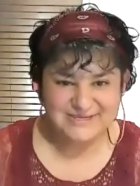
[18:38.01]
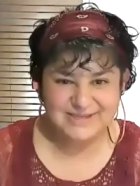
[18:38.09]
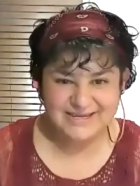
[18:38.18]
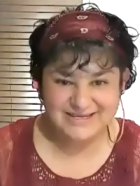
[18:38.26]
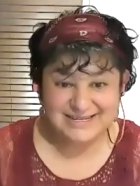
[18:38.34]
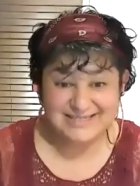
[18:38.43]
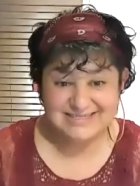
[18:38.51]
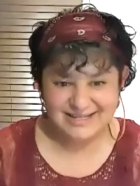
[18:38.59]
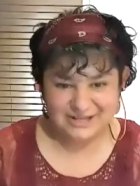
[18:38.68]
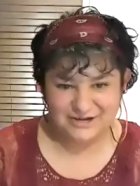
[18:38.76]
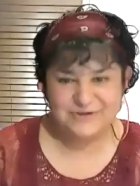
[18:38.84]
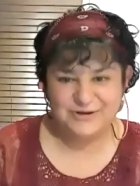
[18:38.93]
So they test a
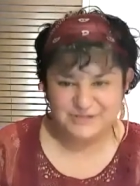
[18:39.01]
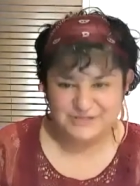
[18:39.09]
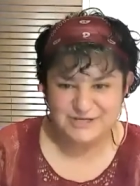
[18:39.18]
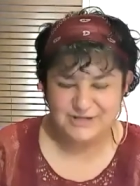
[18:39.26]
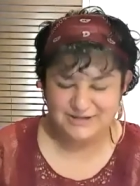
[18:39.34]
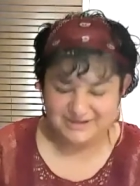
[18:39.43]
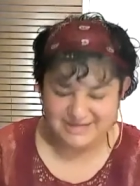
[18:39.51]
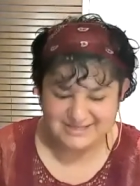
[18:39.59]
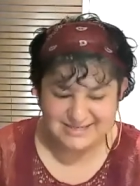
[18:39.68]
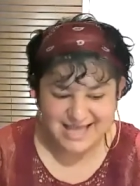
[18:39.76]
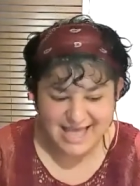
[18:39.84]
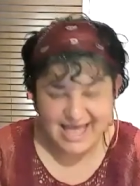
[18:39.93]
lot of cold tolerance.